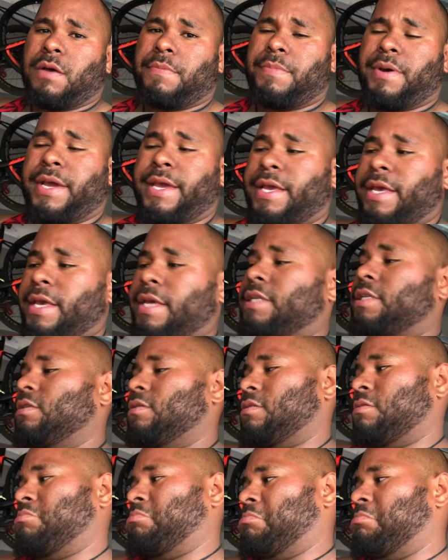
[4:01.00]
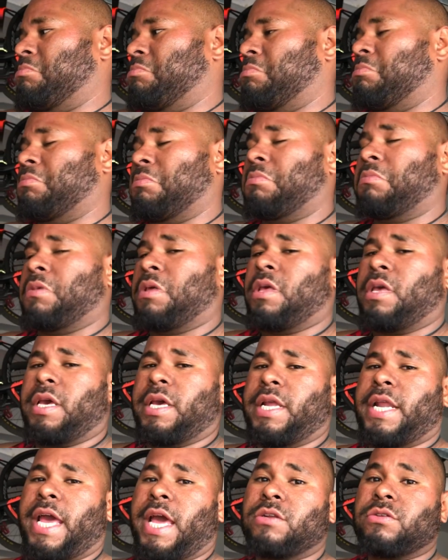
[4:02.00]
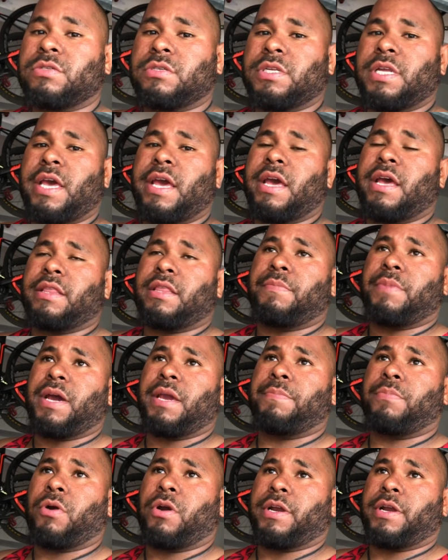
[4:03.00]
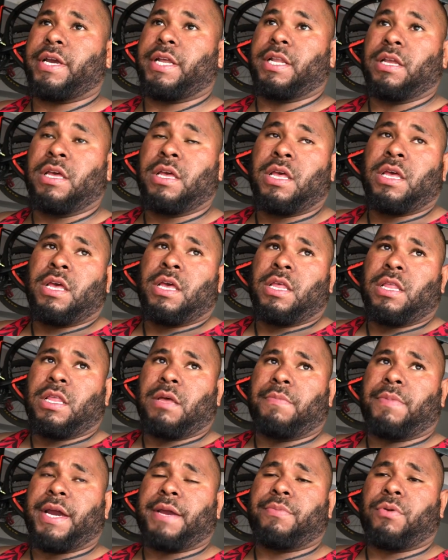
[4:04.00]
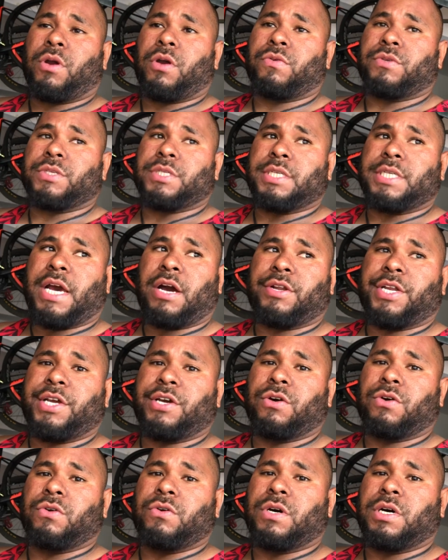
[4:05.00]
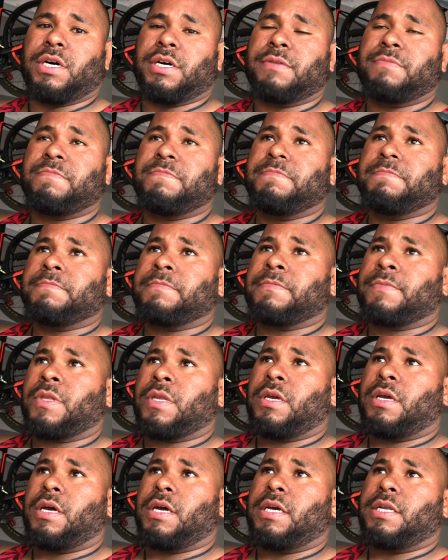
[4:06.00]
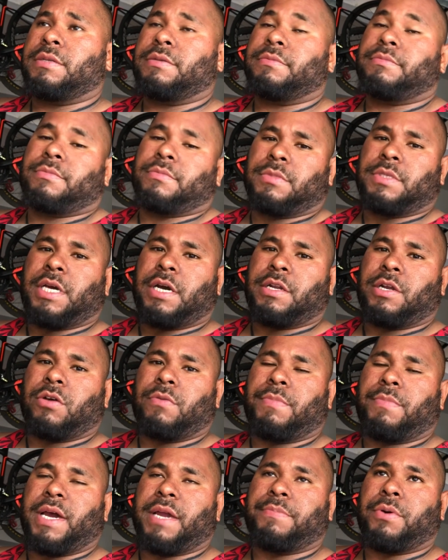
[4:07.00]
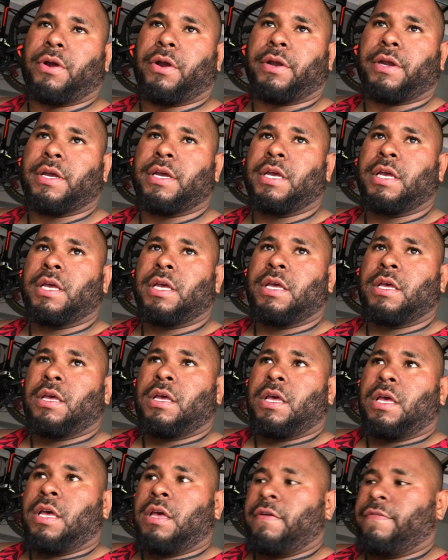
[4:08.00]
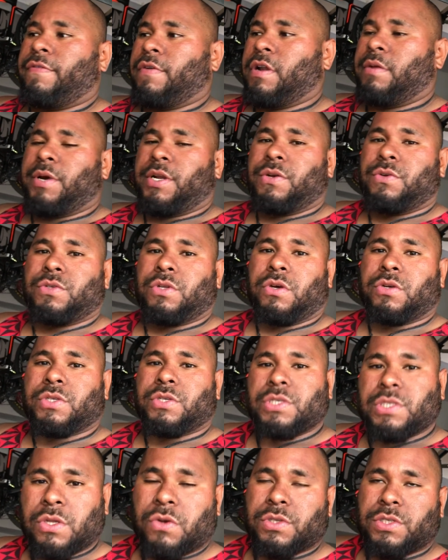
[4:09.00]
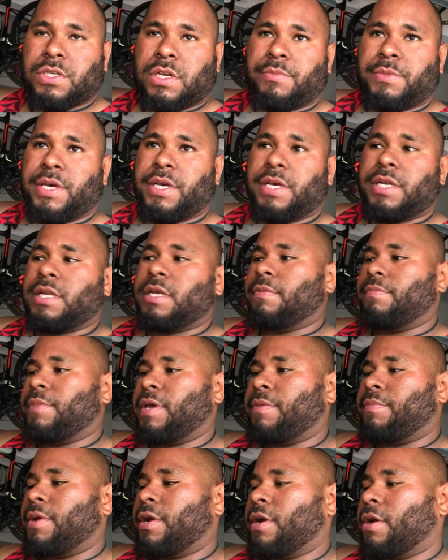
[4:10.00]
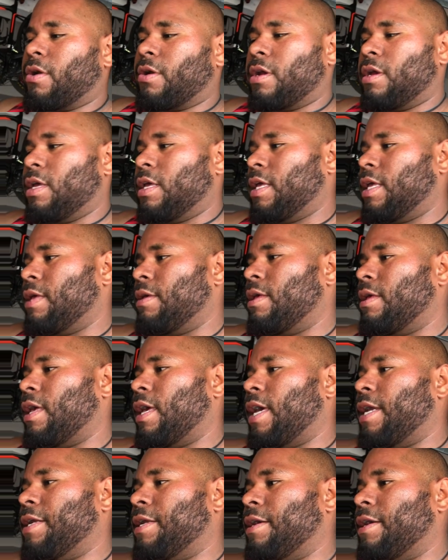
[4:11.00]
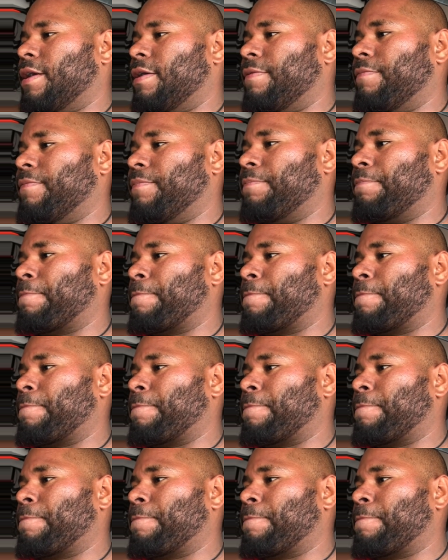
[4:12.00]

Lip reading: bike, it handled today at the bike park, and the bike park was a downhill bike park for anybody who knows Snow Summit and Big Bear. And